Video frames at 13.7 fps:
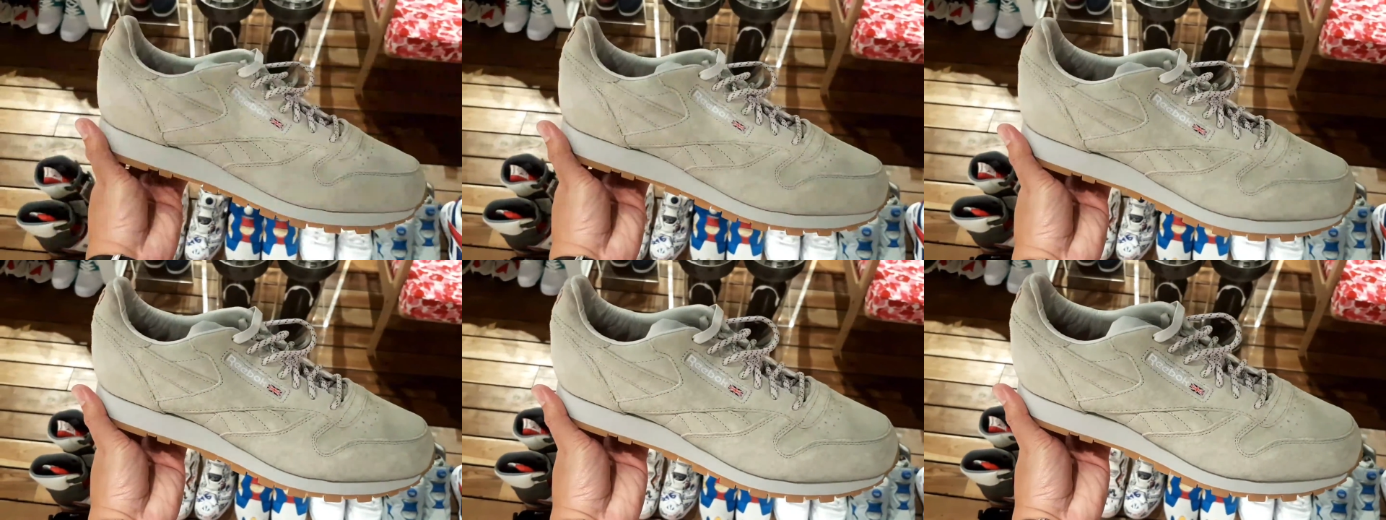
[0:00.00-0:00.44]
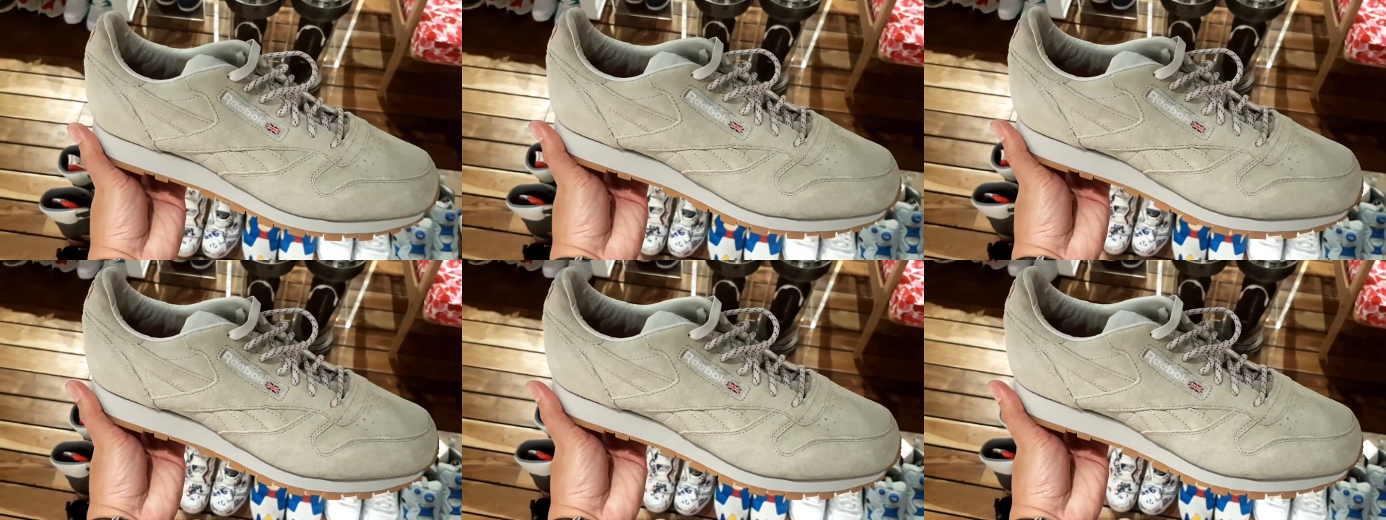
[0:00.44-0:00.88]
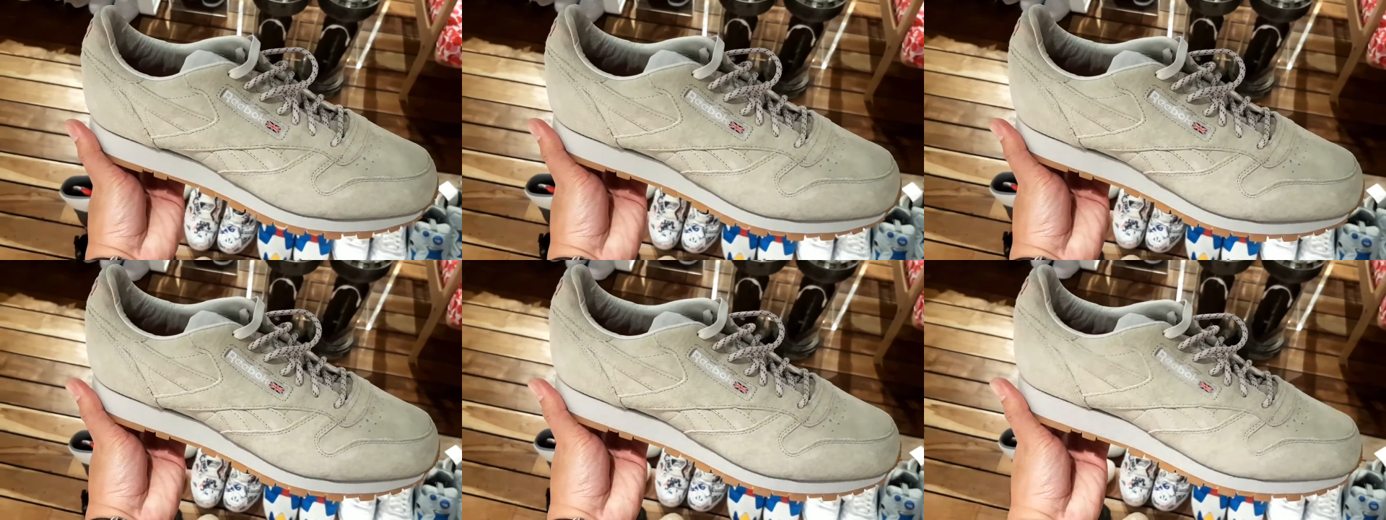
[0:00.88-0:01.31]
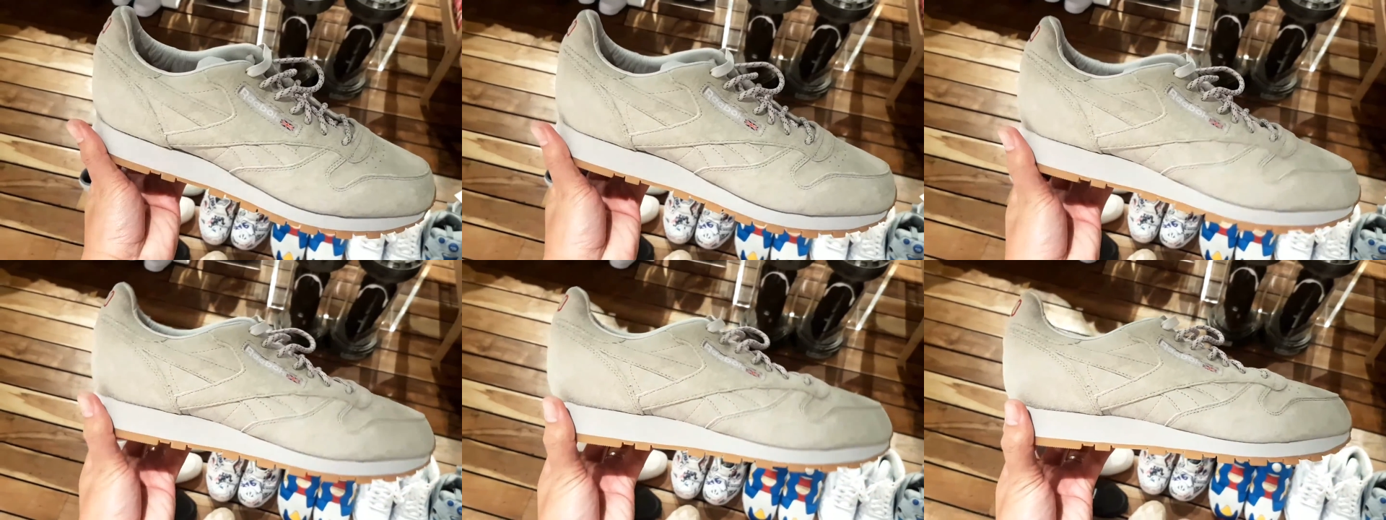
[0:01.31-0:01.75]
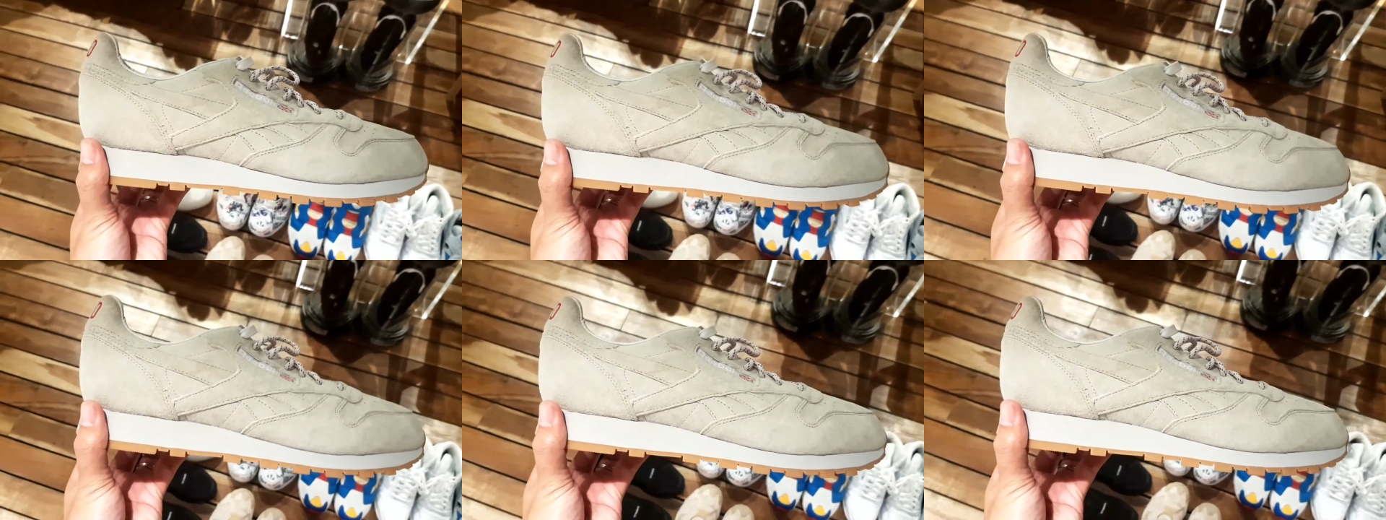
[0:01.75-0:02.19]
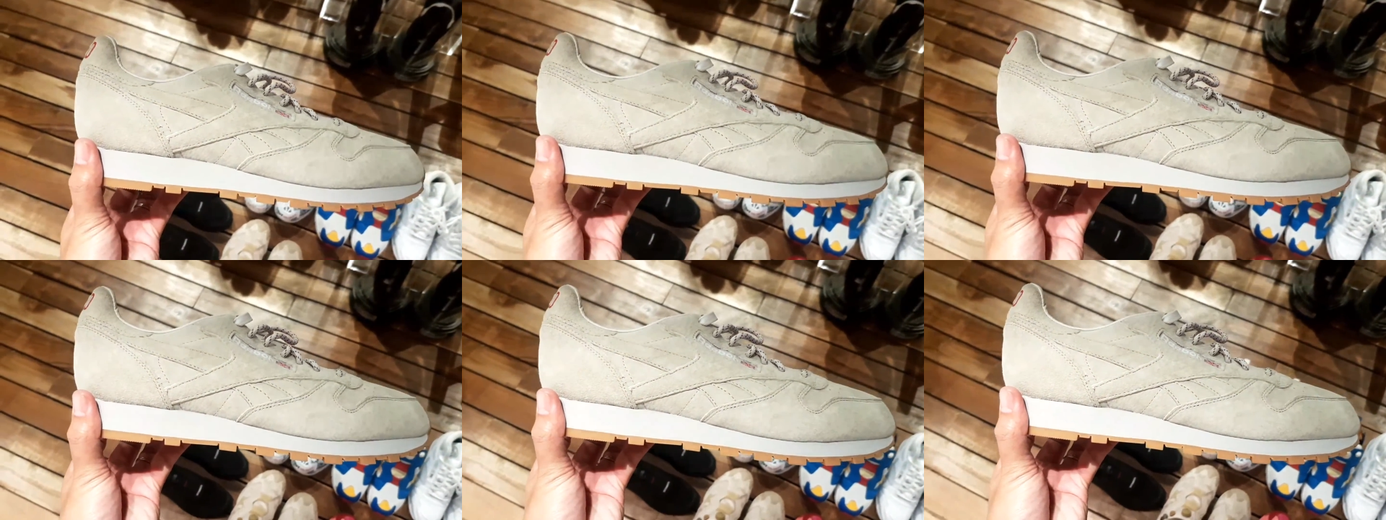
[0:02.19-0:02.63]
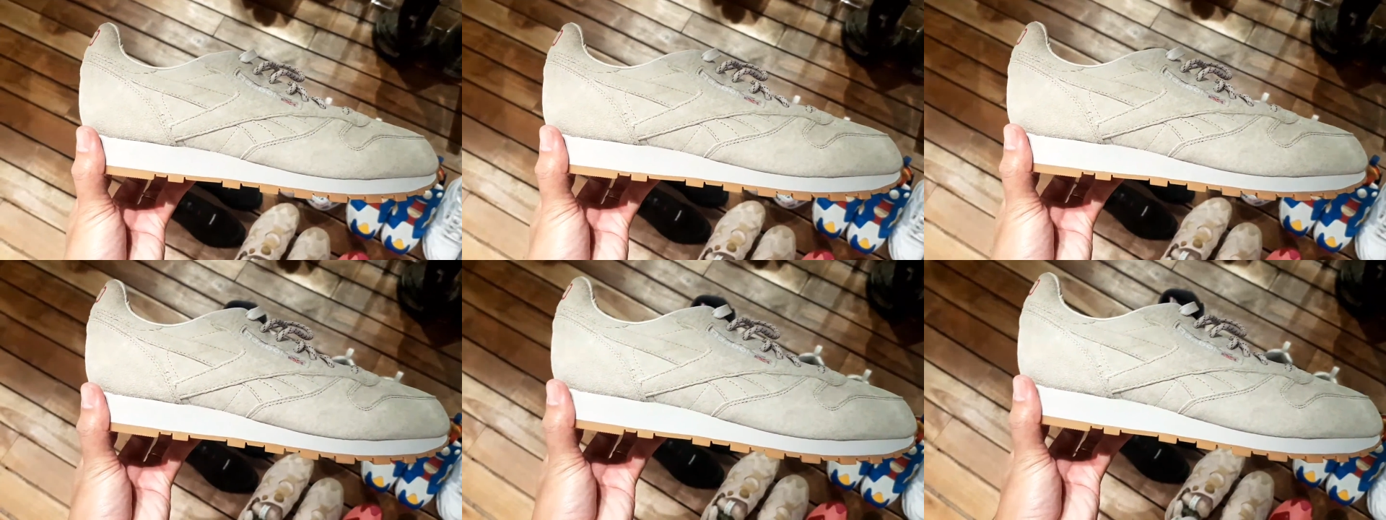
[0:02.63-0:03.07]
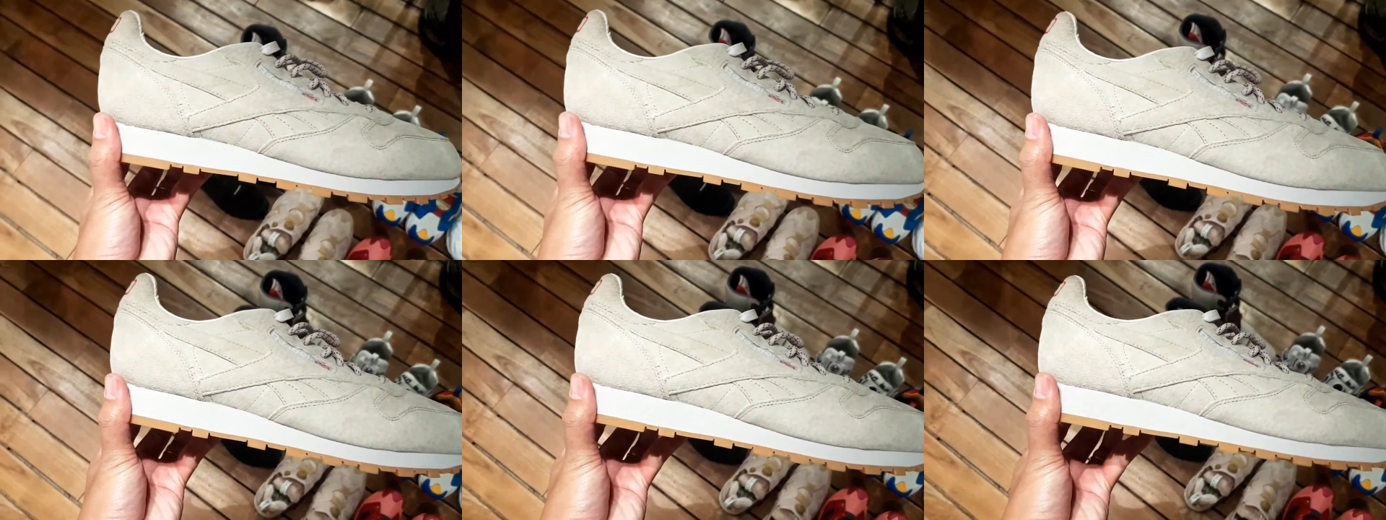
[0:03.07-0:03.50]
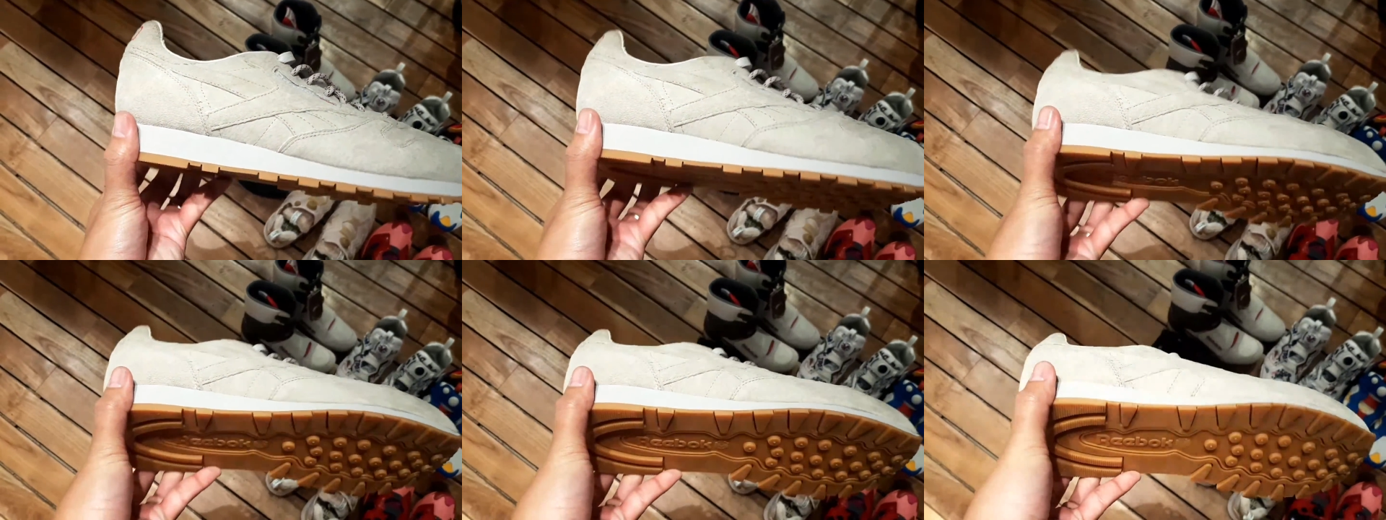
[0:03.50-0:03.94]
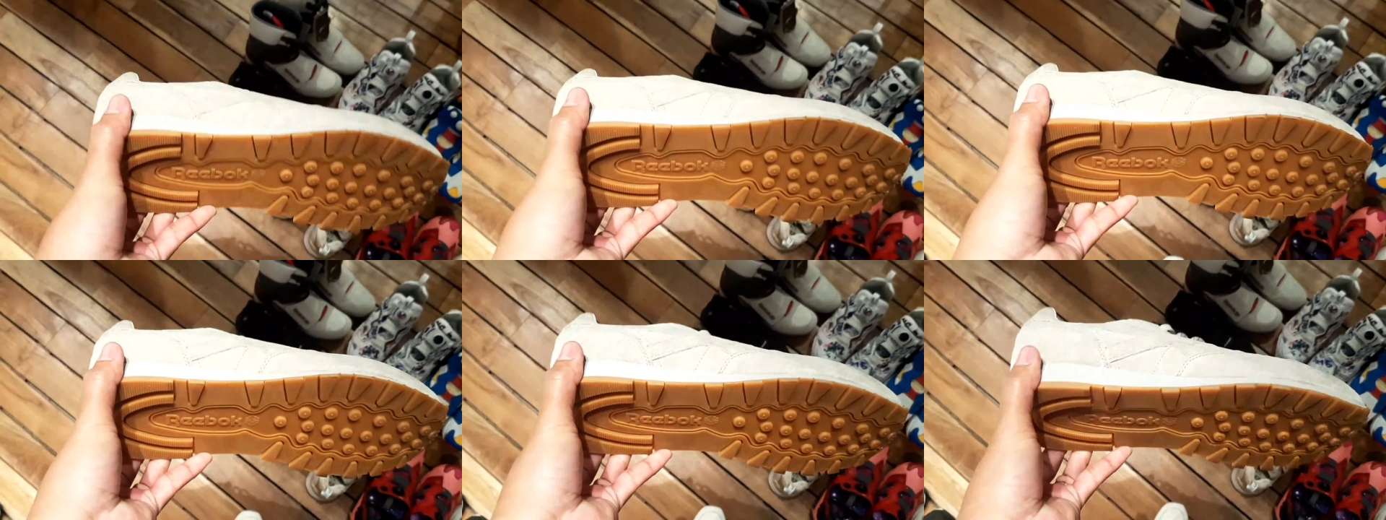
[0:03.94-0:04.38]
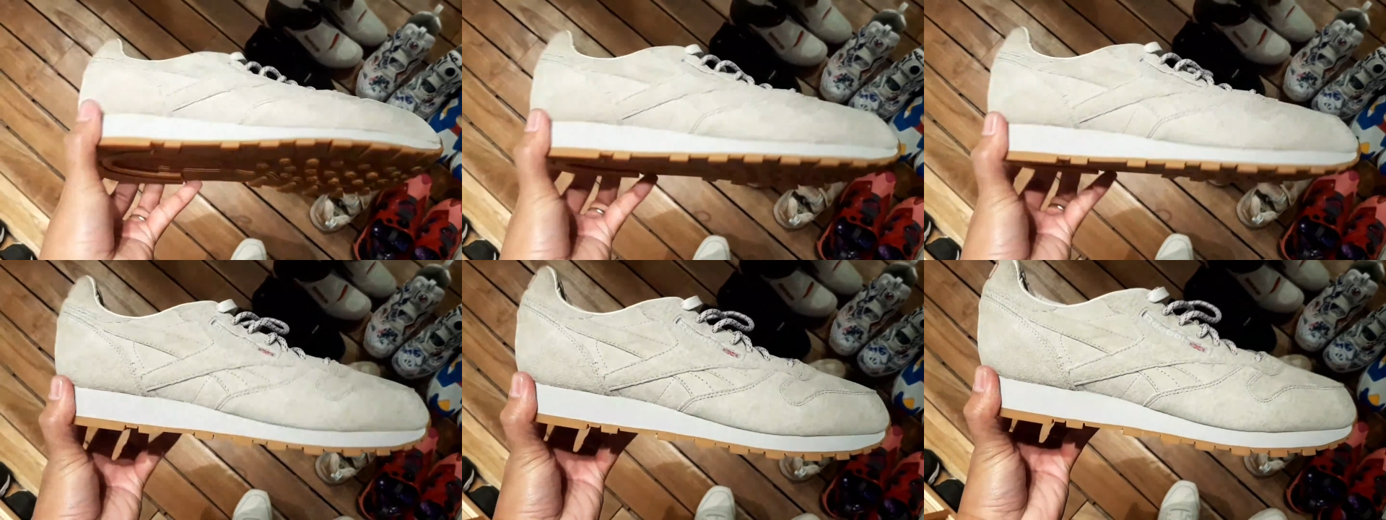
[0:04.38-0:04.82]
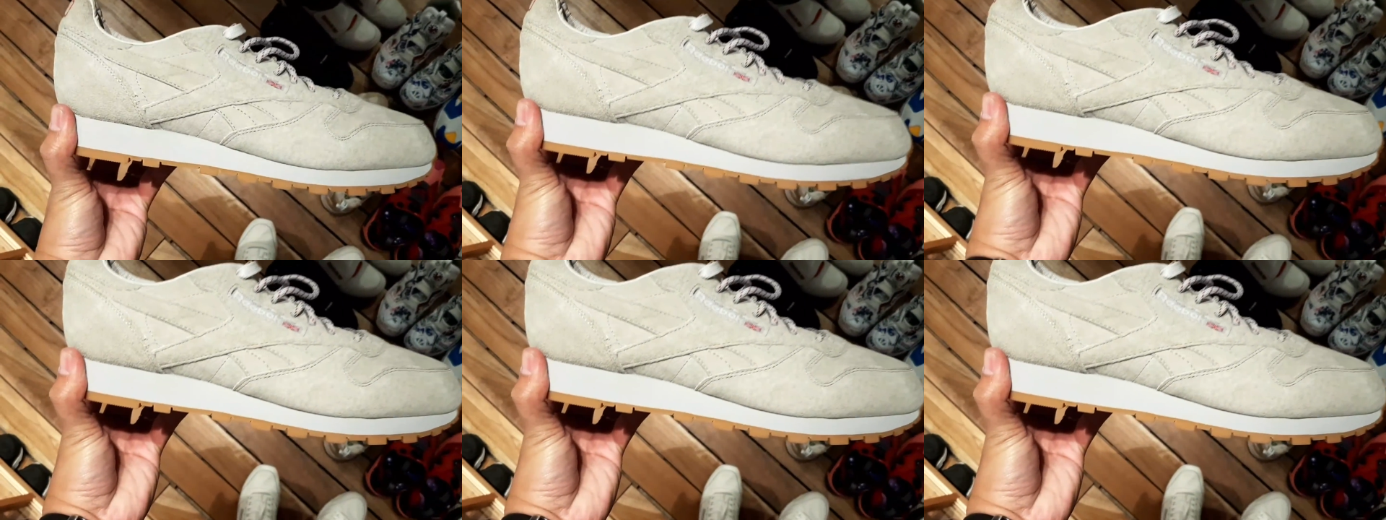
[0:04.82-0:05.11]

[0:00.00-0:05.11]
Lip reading: No face is visible, so there are no lips to read.